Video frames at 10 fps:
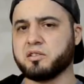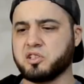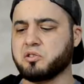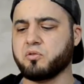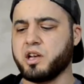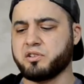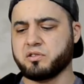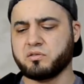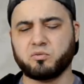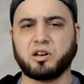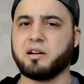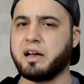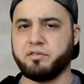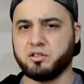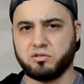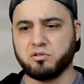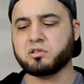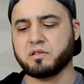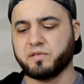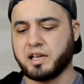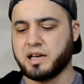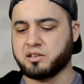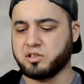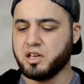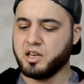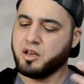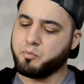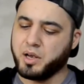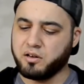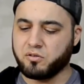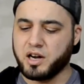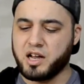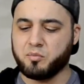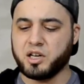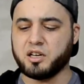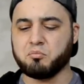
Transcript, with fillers: situations without having to use the flash. Panorama,